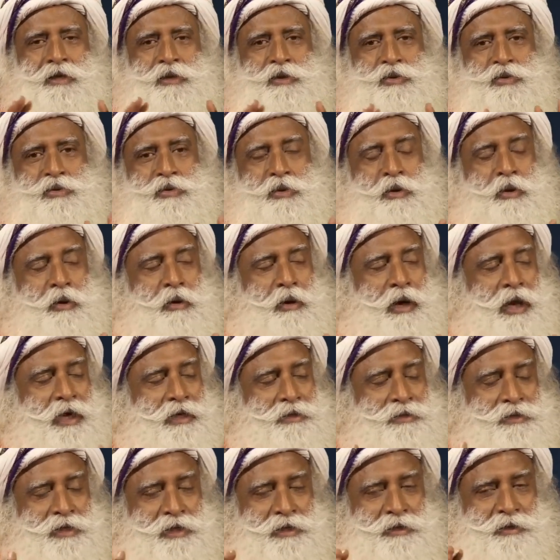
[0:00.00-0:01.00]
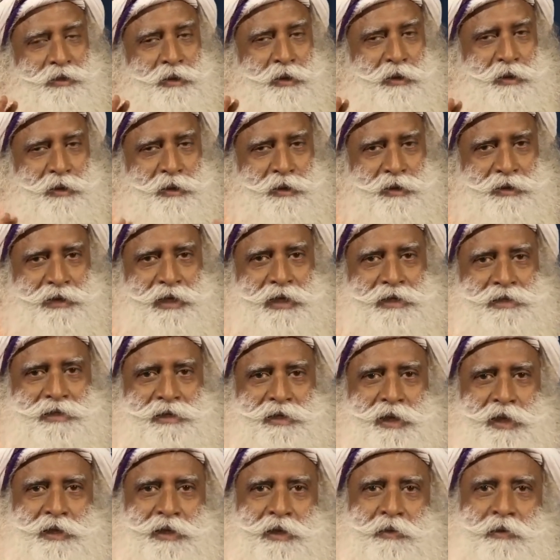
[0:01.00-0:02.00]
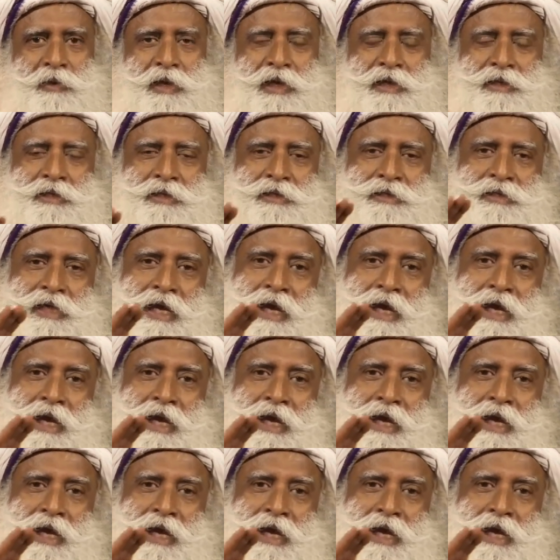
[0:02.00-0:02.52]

So I said, no, that's not the way it is.